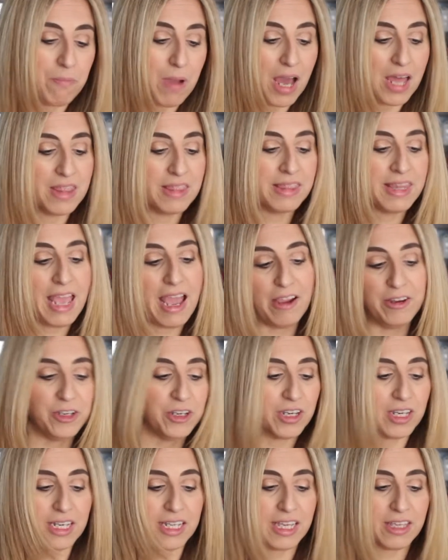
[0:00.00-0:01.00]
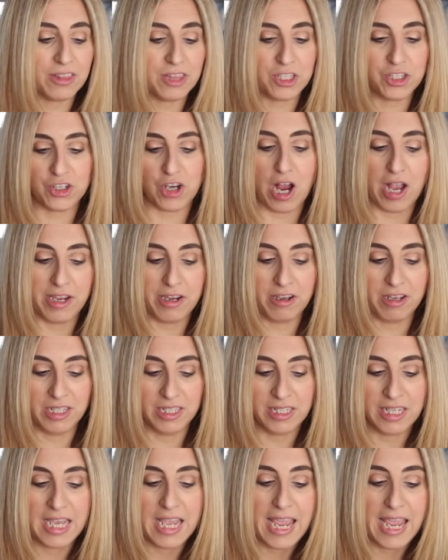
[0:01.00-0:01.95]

but now you're gonna get the try on.